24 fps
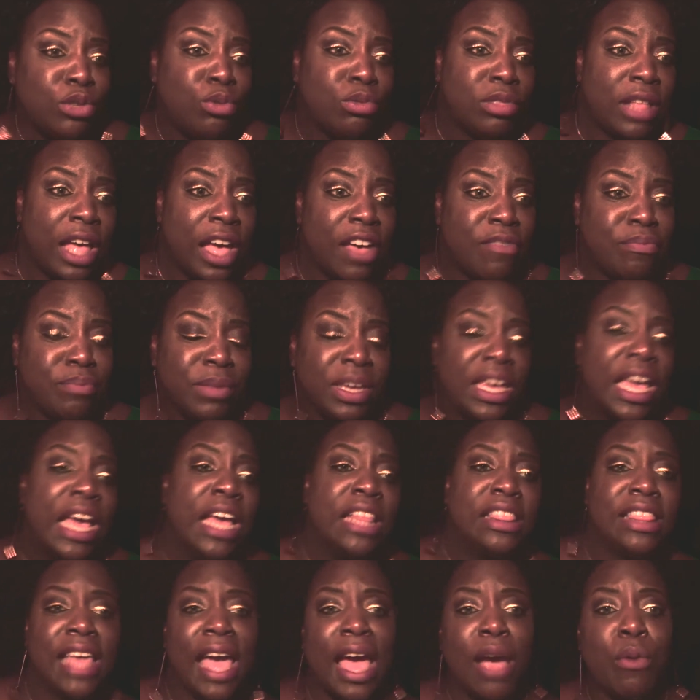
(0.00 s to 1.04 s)
you love me,
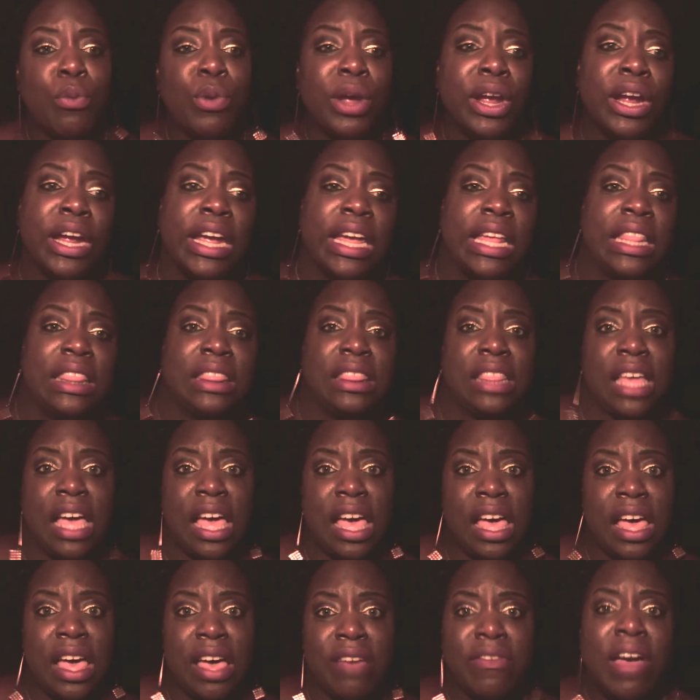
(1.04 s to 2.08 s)
that we're in
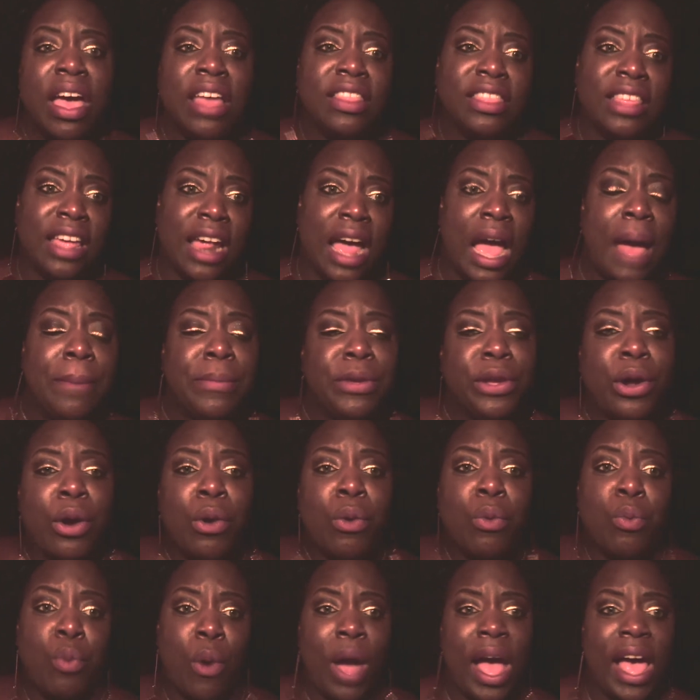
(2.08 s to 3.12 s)
love, that I'm
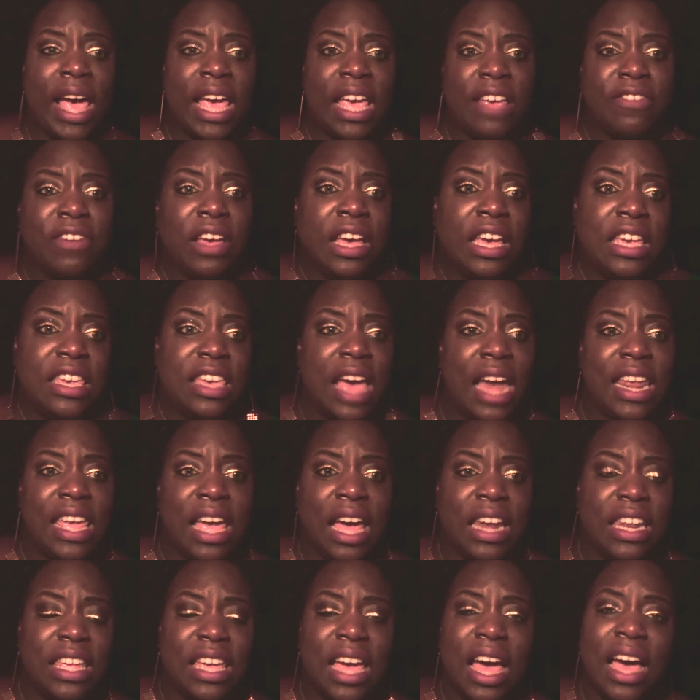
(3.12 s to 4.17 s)
your wife, yada,
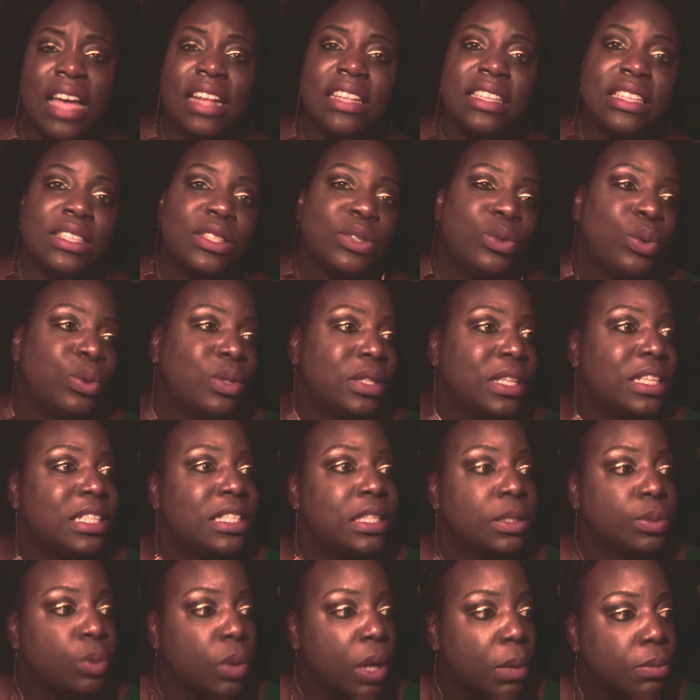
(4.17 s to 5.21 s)
yada, yada. And
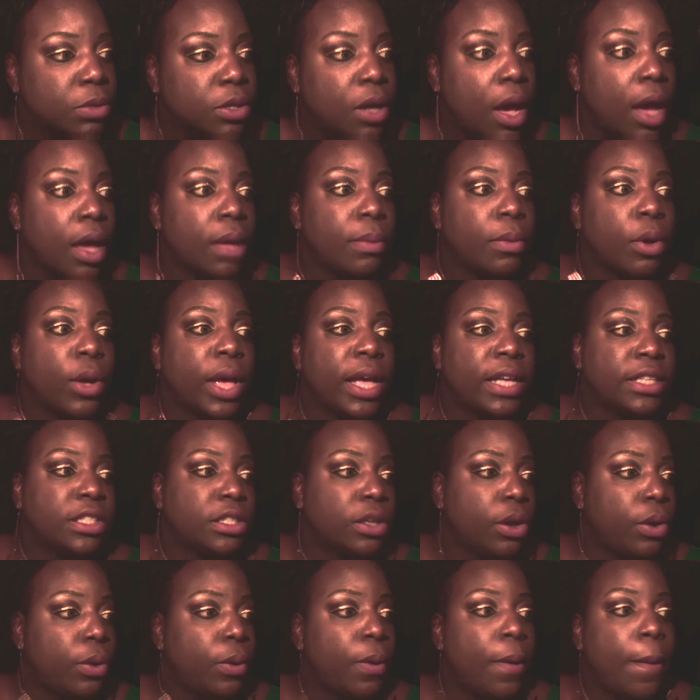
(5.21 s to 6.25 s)
this is what I'm talking. Okay,
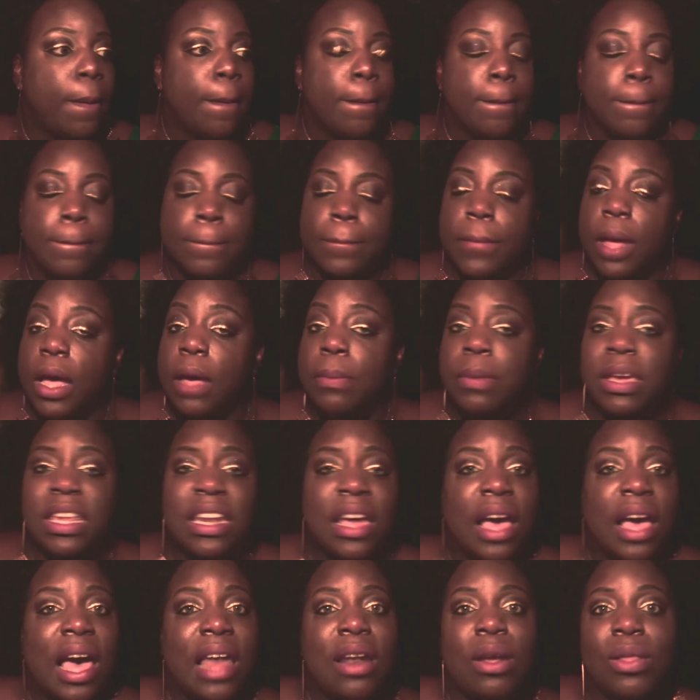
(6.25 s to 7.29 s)
so,
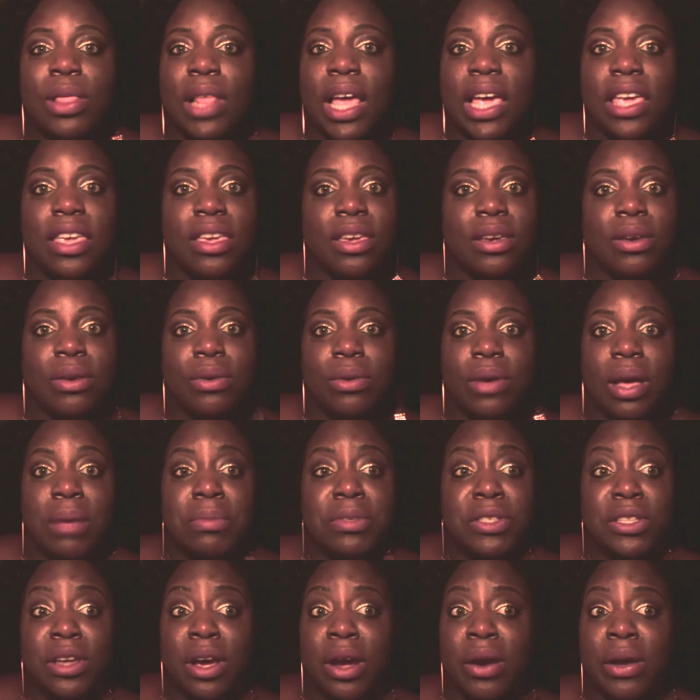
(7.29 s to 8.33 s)
Amina, I don't like you. I'm
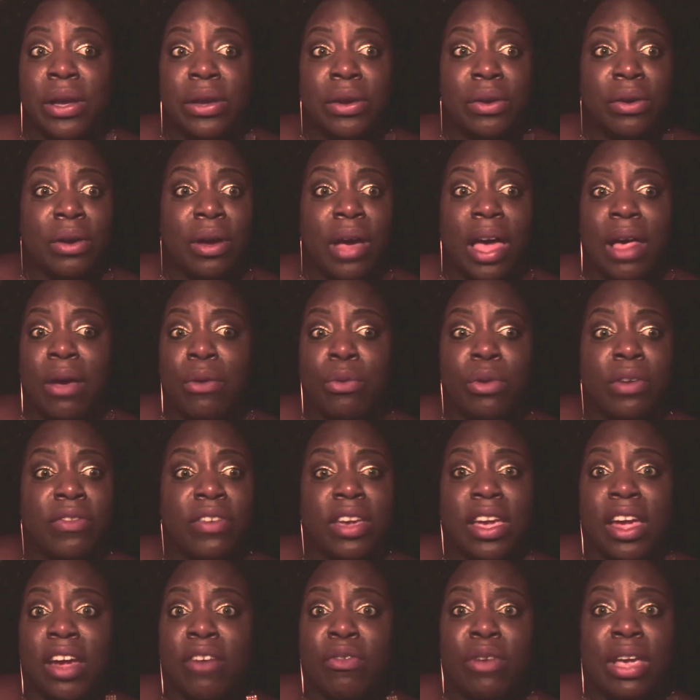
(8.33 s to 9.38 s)
sorry, girl. I don't even
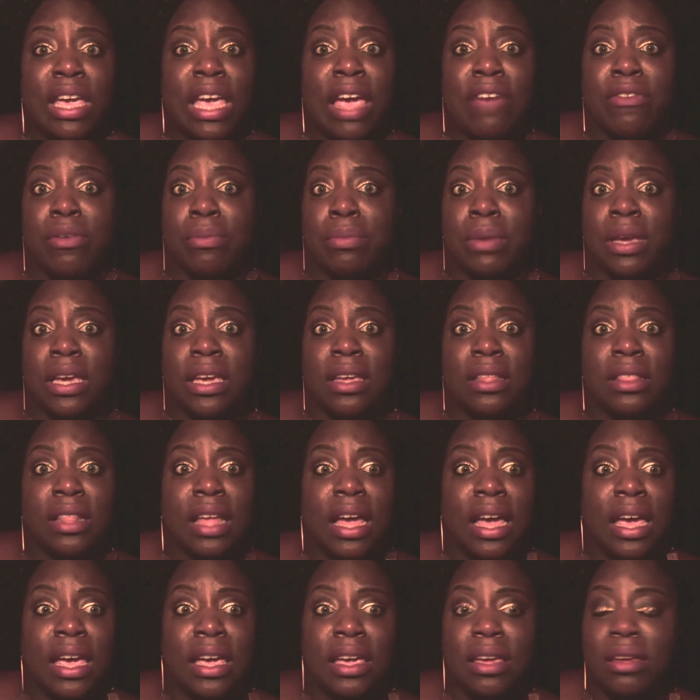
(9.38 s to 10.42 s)
care if we ever meet.
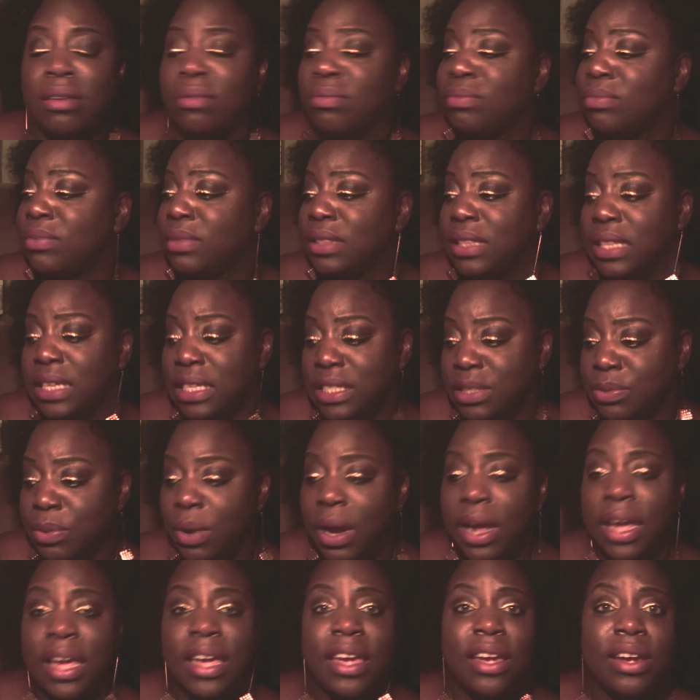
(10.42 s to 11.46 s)
Like, this
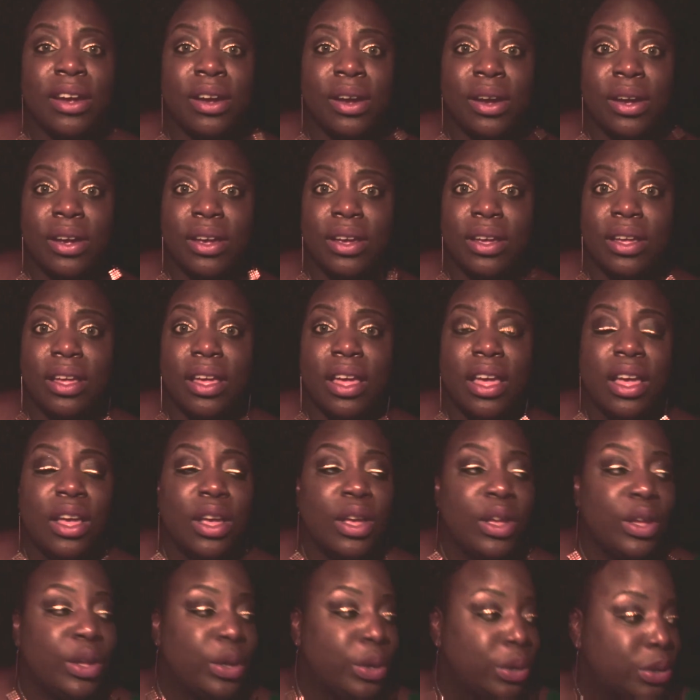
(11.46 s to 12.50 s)
right here,
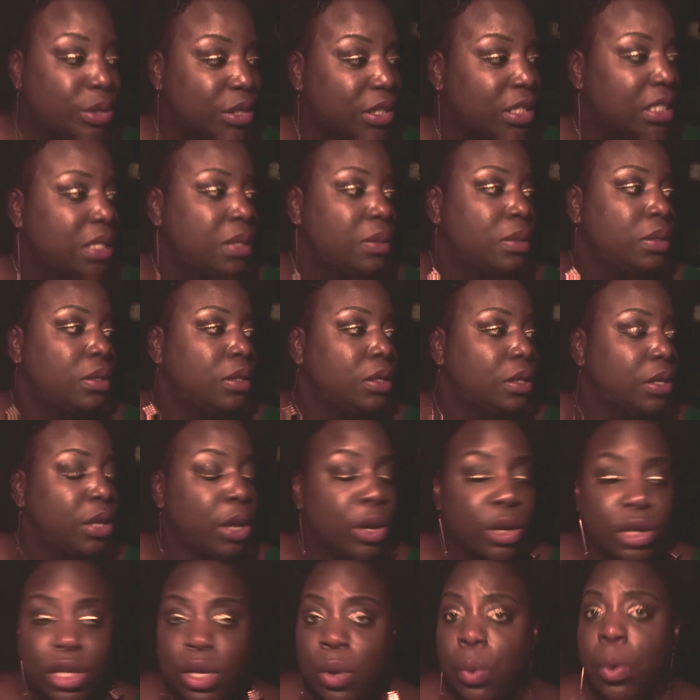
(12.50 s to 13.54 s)
you're
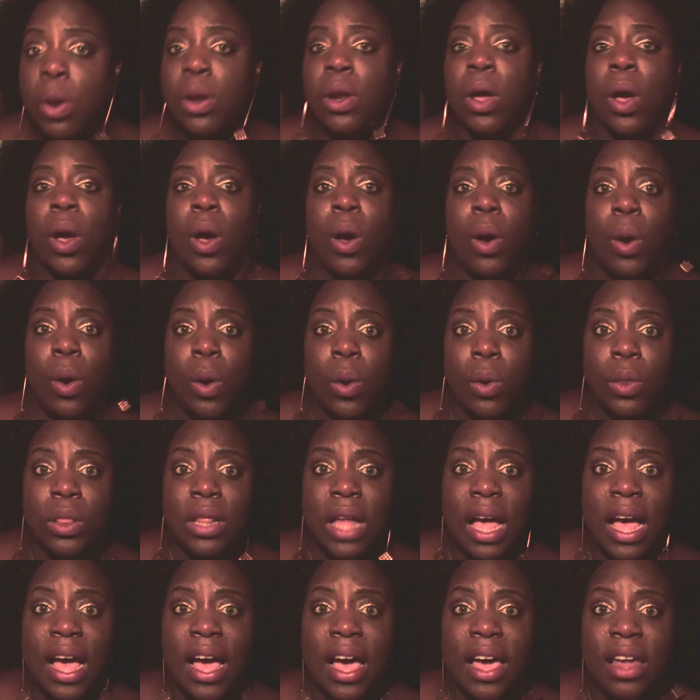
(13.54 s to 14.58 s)
doing a whole
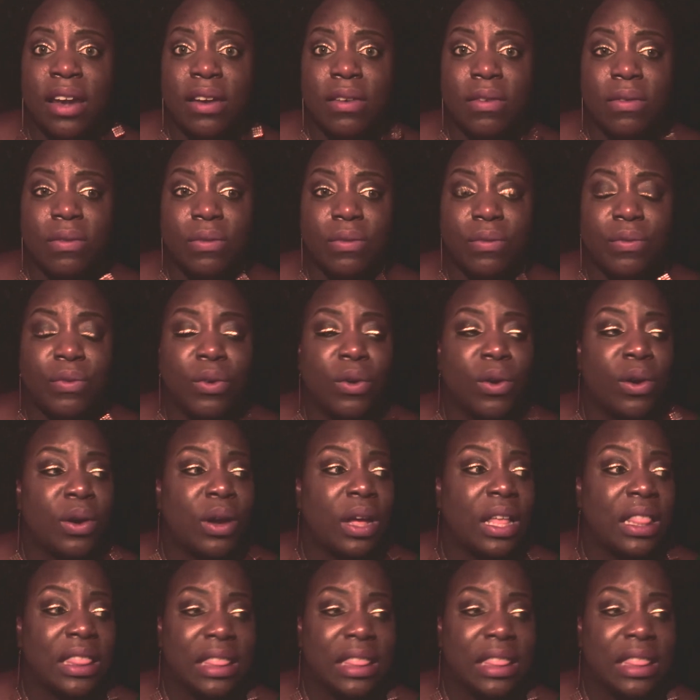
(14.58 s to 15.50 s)
lot for